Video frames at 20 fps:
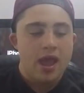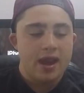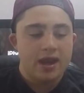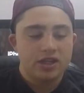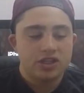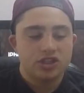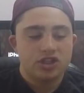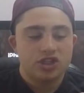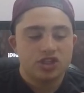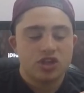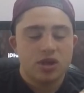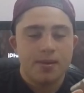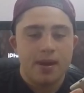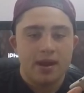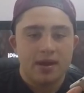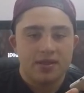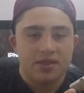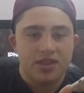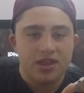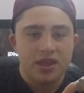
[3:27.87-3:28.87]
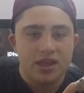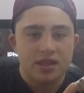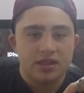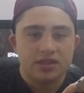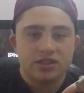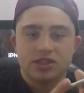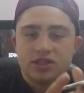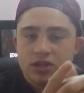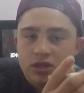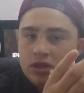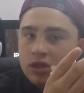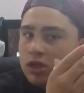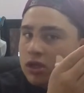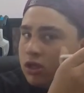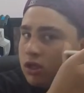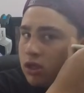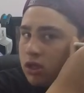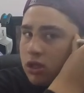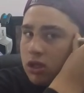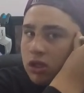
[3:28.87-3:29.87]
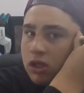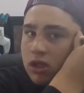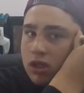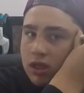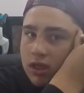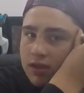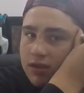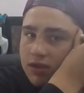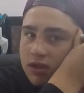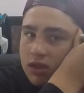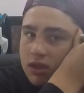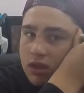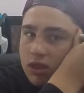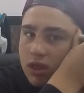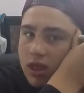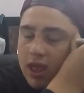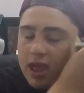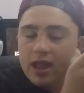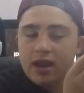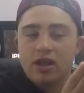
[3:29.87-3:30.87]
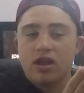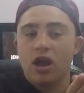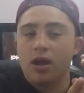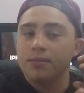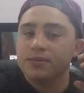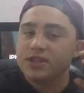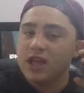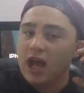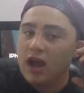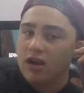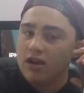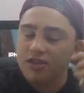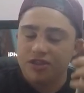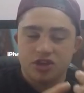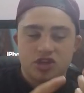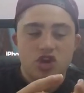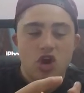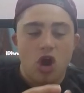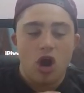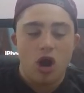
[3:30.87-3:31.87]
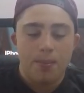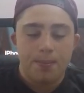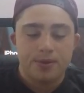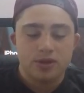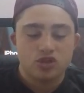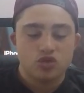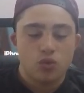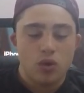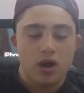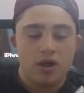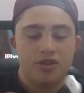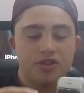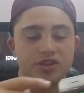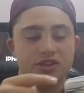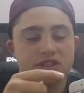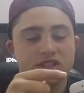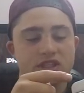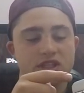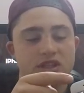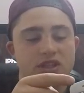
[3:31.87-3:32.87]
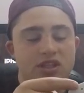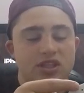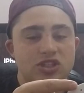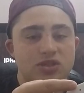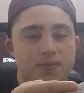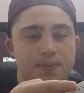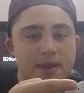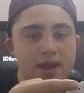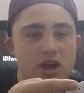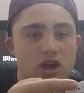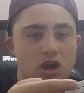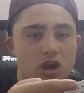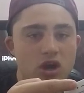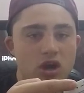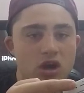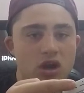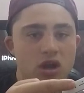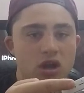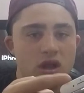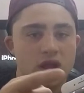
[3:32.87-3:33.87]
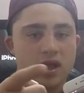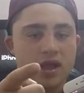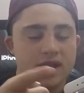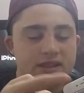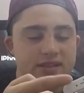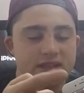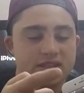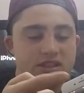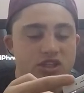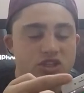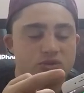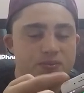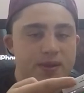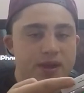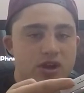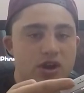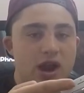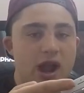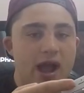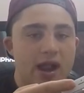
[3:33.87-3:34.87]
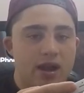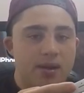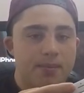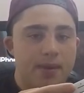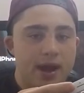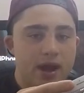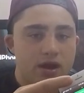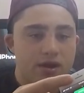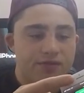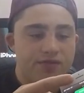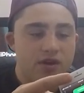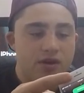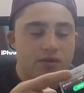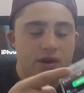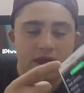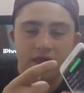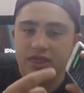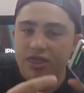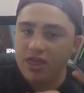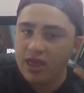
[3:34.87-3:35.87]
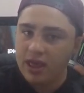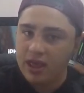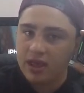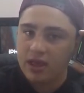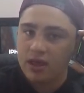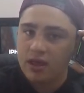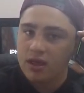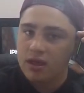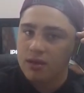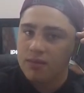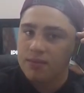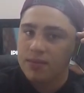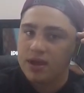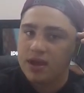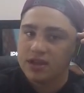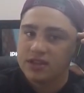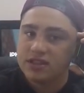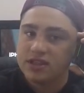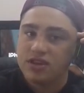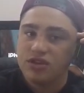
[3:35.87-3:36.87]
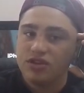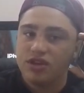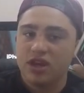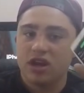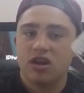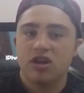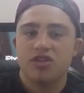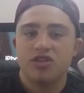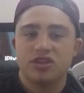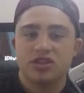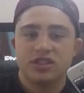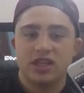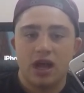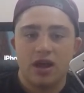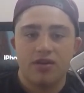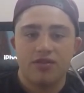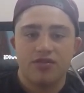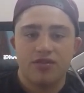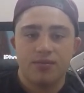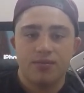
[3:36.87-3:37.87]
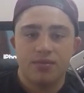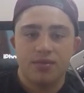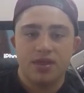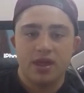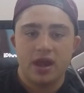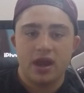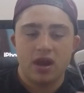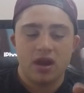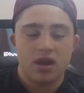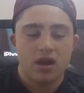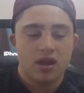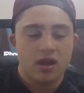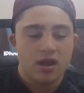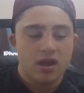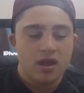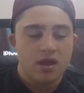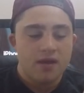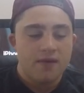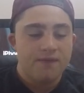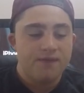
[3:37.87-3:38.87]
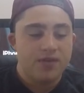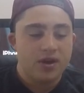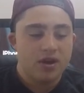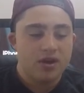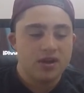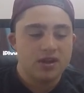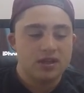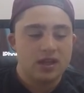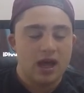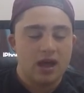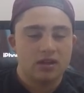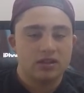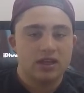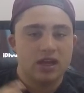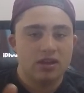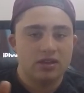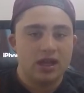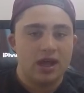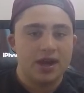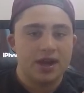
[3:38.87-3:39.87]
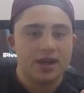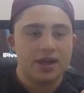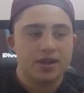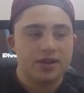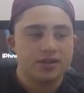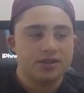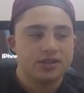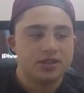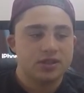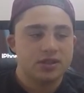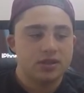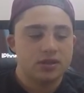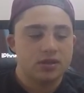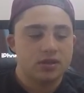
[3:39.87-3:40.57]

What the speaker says: it doesn't just come out of these, it comes out of the top as well. This speaker, it's a speaker and a microphone, I think, because you do hear the sound from there. Very loud, look how loud it goes.